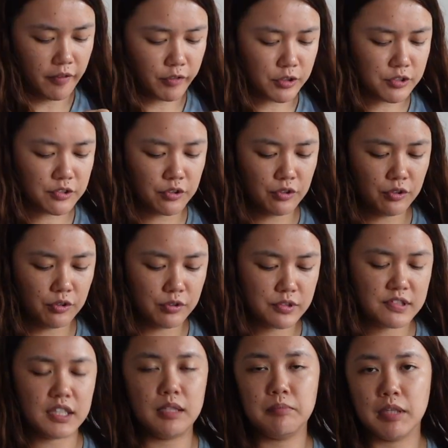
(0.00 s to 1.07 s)
I've also
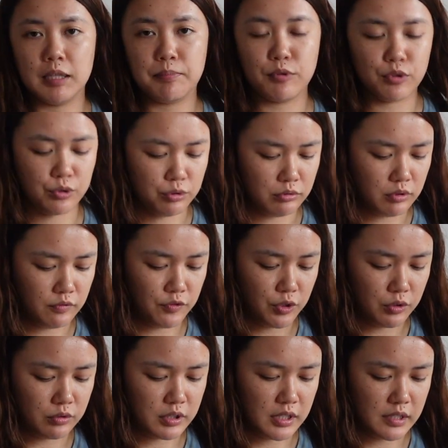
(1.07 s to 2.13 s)
seen people who
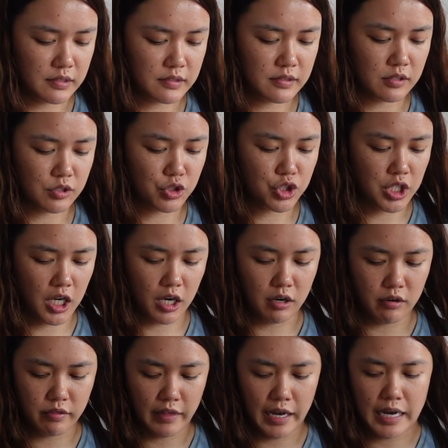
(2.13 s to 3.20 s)
reviewed this
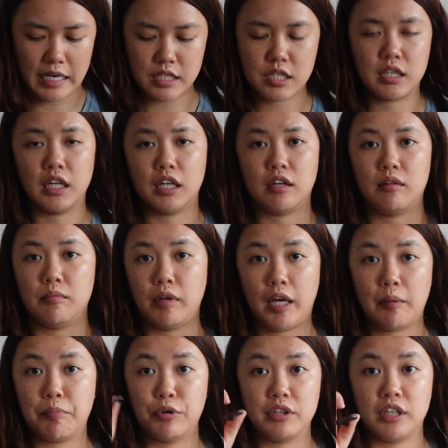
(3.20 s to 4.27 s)
share that they can
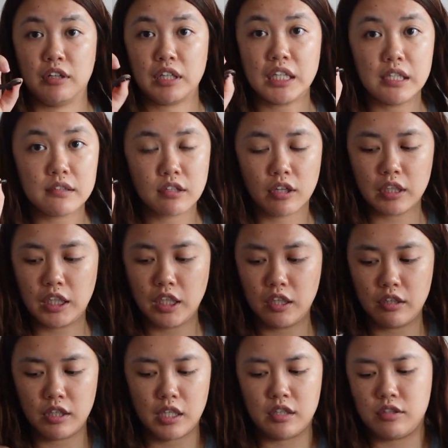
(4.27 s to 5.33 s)
like put their keys on here
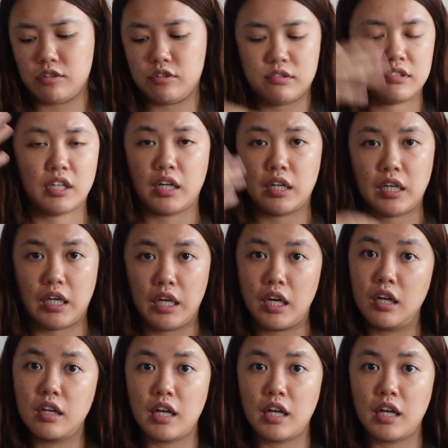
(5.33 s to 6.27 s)
and then just tuck it in,